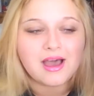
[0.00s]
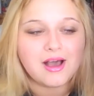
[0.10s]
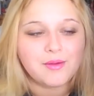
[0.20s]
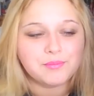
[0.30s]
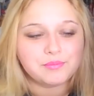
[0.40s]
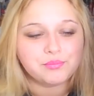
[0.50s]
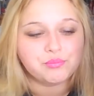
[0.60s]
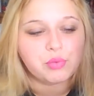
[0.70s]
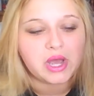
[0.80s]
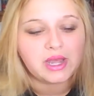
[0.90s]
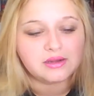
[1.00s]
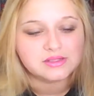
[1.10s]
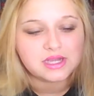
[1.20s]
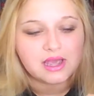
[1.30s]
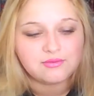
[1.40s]

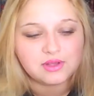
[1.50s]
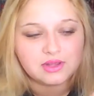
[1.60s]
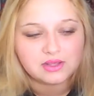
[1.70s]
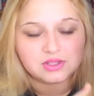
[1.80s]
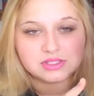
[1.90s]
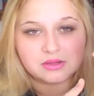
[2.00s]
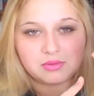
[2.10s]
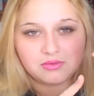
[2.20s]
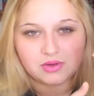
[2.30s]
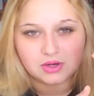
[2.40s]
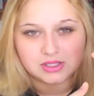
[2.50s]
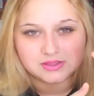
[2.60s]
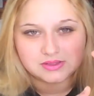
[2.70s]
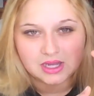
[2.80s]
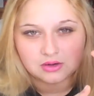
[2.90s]
But I feel like this could be a very
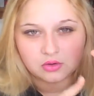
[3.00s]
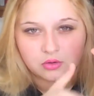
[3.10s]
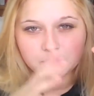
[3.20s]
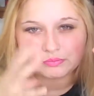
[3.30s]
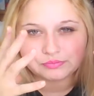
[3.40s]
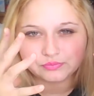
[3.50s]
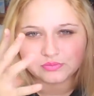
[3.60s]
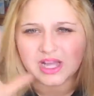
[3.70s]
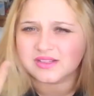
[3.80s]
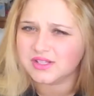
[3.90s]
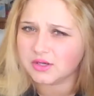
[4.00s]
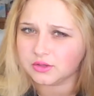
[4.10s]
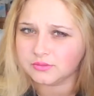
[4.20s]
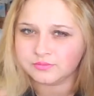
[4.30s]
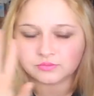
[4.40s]
subtle, not
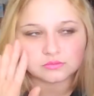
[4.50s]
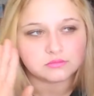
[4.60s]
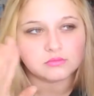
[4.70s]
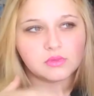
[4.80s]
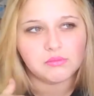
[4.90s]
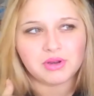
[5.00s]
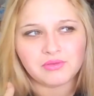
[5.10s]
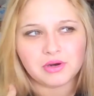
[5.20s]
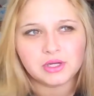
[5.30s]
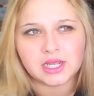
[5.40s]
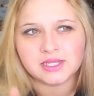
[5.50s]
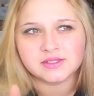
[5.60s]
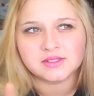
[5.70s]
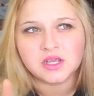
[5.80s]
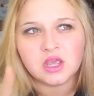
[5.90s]
subtle, but a very
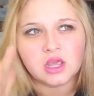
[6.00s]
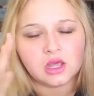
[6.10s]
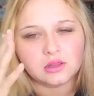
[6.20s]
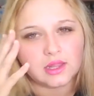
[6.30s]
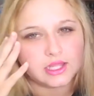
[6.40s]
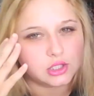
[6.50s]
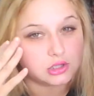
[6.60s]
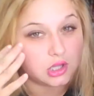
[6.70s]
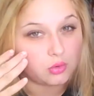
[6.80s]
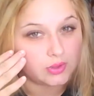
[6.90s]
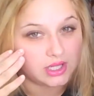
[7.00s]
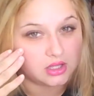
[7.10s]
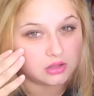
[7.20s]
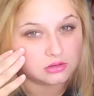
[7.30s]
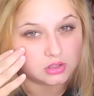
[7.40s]
nice like
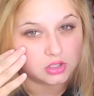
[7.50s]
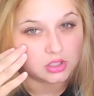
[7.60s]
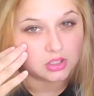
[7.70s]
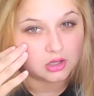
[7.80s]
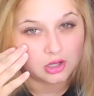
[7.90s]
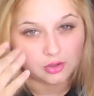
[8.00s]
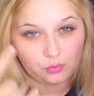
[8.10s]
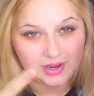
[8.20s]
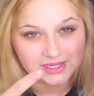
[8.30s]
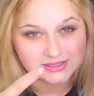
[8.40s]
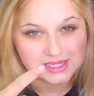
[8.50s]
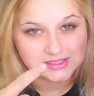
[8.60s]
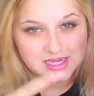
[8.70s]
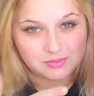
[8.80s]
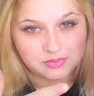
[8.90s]
glowing look on a wedding
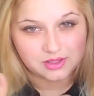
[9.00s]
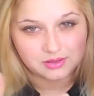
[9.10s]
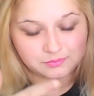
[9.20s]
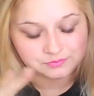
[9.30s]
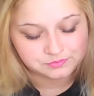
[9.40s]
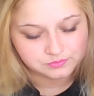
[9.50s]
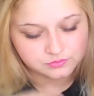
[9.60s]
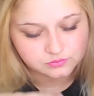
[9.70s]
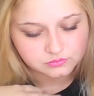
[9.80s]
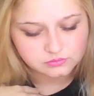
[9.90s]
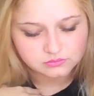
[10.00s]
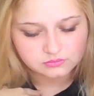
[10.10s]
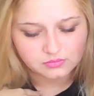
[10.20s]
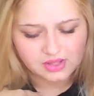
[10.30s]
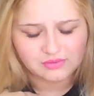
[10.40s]
day type thing
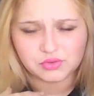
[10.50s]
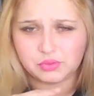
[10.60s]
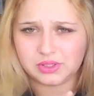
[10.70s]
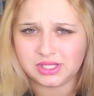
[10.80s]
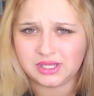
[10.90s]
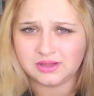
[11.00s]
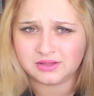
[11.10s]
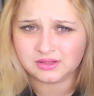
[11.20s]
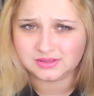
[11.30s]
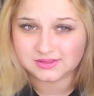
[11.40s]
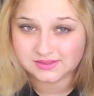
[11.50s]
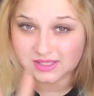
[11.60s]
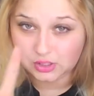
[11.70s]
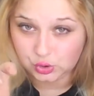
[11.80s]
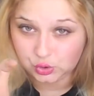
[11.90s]
if you're really
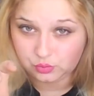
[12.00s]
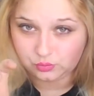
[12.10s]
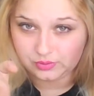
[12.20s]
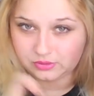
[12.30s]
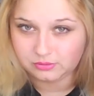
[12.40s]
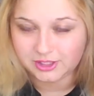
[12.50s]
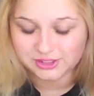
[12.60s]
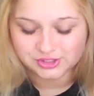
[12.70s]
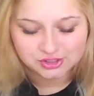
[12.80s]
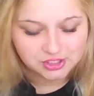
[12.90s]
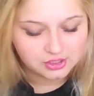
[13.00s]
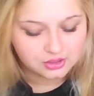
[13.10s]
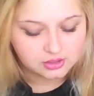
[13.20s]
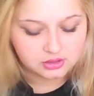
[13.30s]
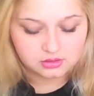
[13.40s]
subtle with your brush,
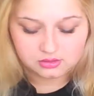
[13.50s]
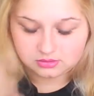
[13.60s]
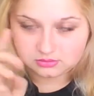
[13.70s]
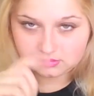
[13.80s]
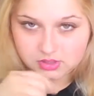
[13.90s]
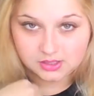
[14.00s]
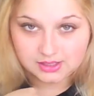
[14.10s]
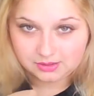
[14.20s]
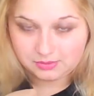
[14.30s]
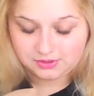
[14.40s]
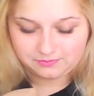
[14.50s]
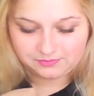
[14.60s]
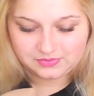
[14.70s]
unlike me.